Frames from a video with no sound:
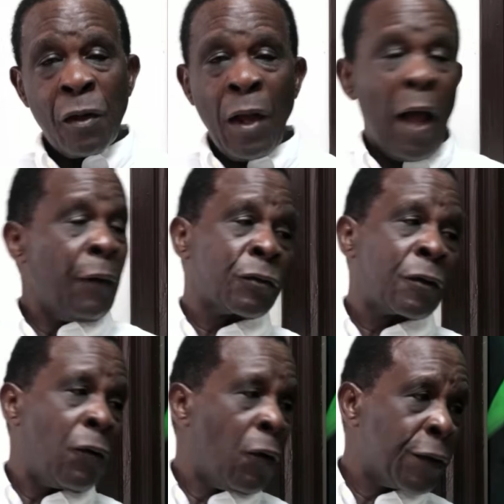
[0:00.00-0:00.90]
I would
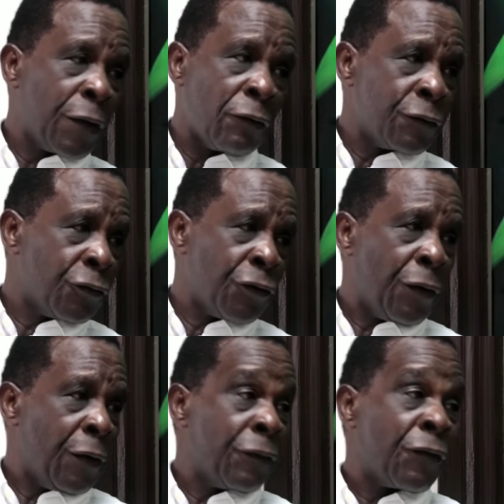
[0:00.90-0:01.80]
call the Governor
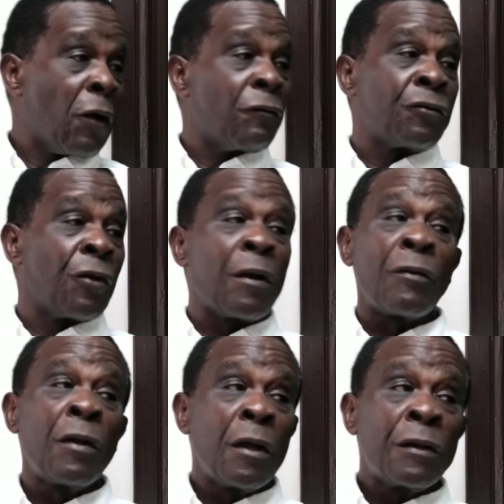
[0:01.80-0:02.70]
General. If the Governor General
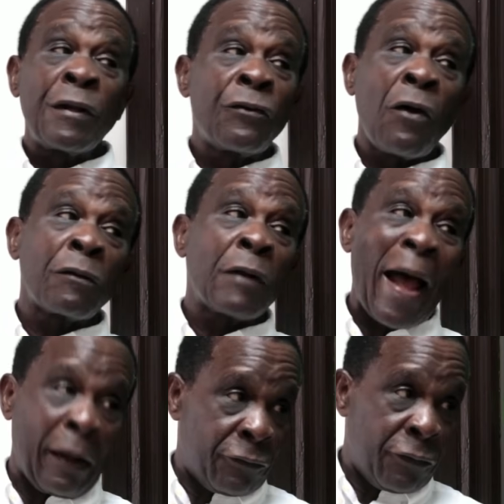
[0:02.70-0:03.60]
did not
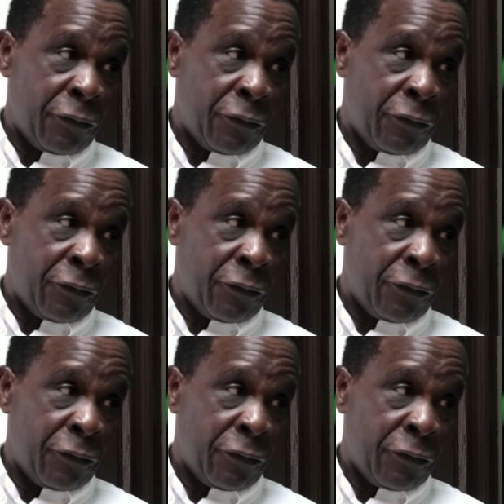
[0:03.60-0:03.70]
act,